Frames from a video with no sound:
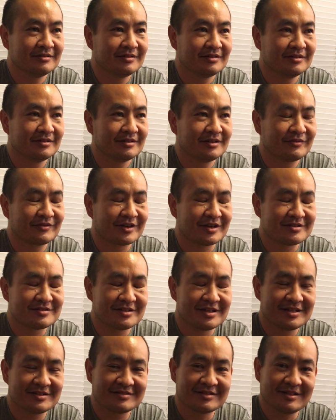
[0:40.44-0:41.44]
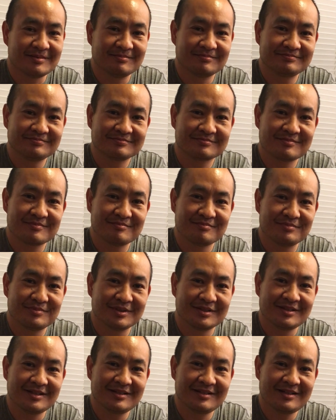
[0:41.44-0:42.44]
I forgot his last name, but
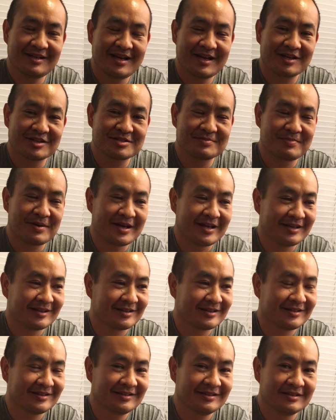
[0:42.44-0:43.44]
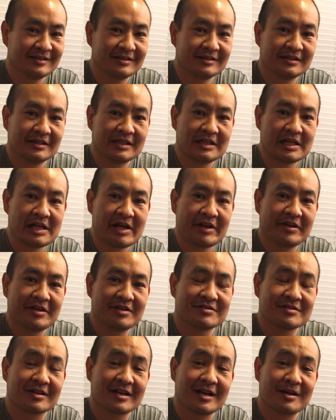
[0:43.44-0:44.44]
Angus Pike, and
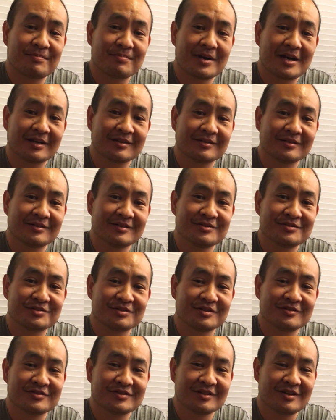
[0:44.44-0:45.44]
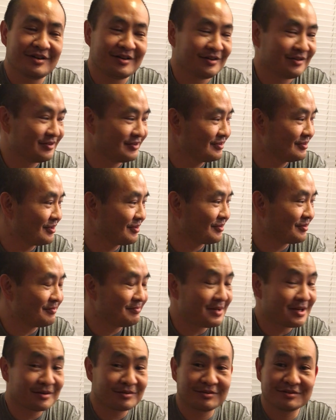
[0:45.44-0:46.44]
he's a chiropractor. He serves all the other
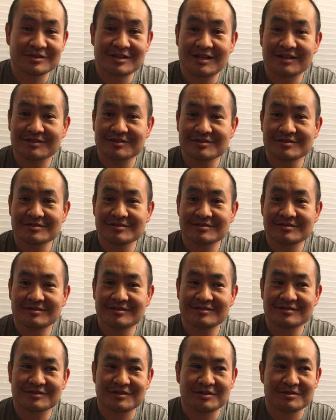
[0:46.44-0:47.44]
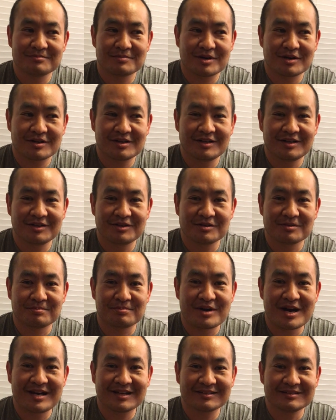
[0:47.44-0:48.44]
medical doctors. It's called Marketing Your
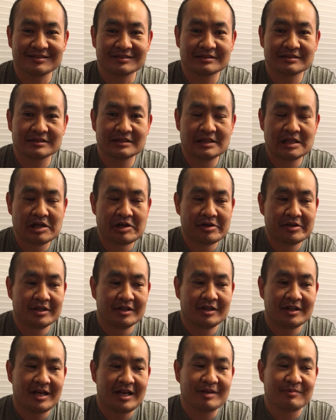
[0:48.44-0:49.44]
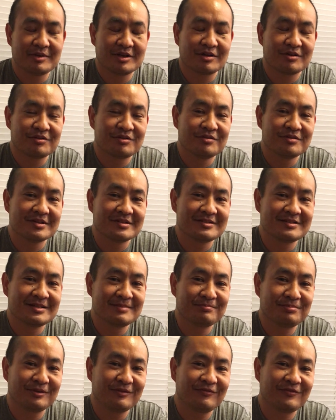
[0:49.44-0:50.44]
Practice. And we go through the
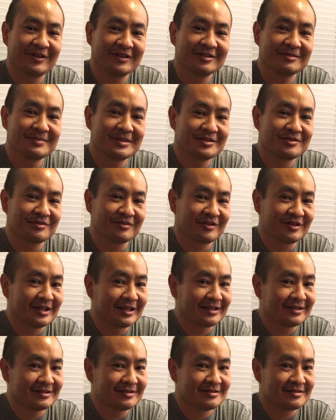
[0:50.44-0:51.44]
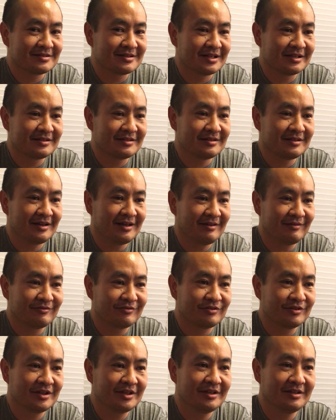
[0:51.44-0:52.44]
simple fundamental things that
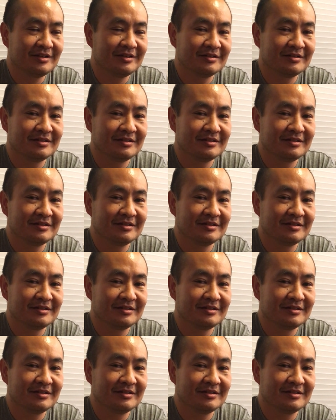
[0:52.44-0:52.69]
every